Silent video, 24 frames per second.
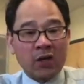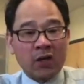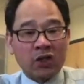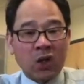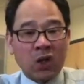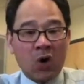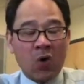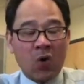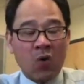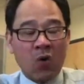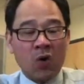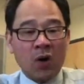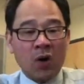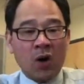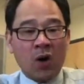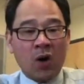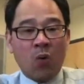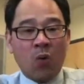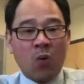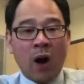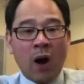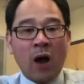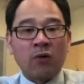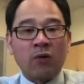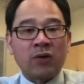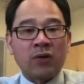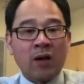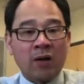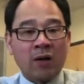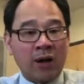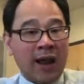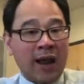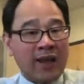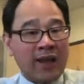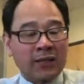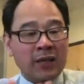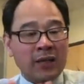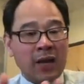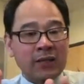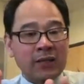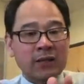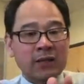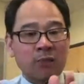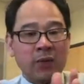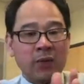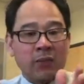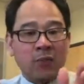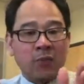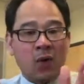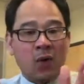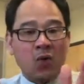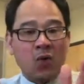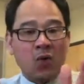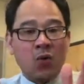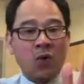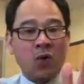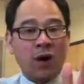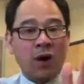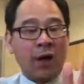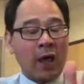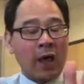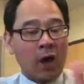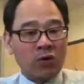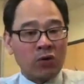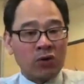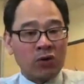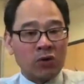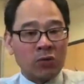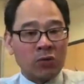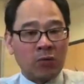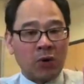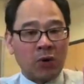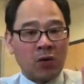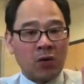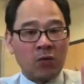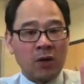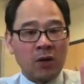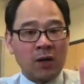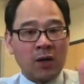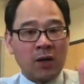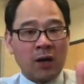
So while there are lots and lots of people who are eligible,